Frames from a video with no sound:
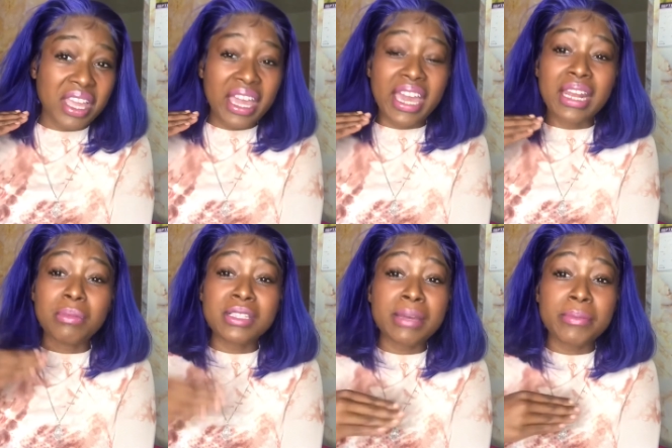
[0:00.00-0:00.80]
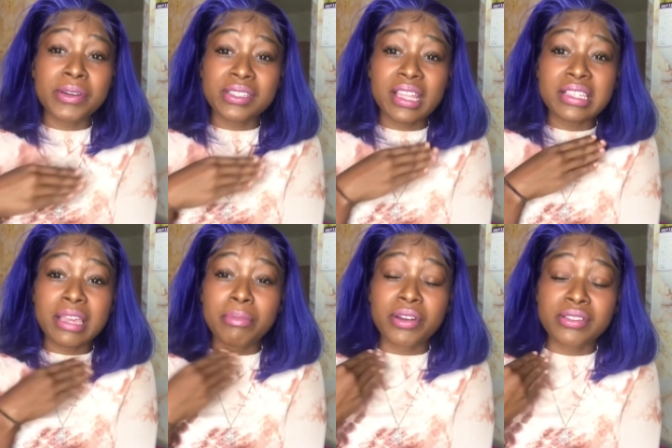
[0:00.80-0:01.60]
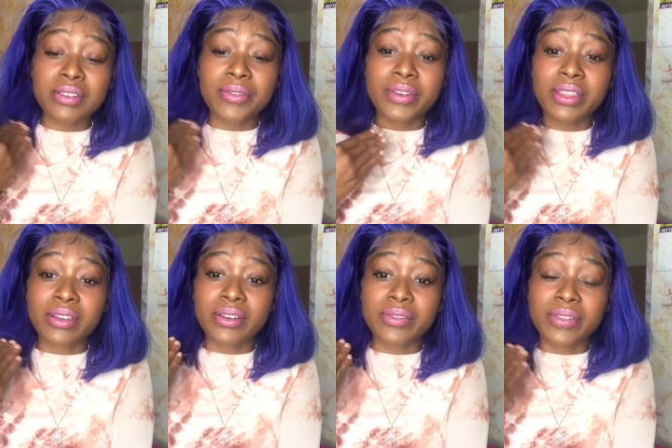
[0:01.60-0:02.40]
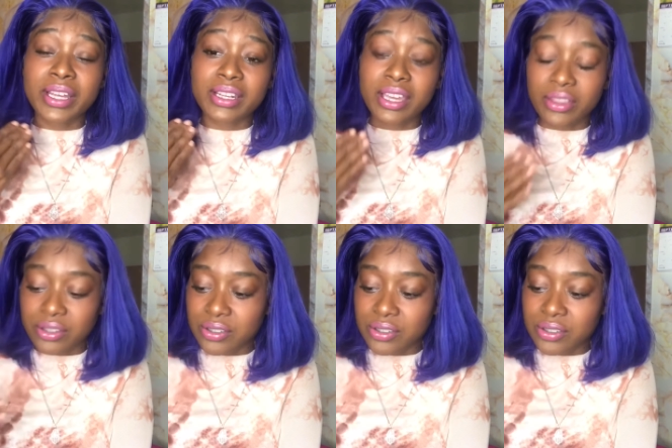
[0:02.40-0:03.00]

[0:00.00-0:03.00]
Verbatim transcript: And I'm the type of person that's like birds of a feather fly together.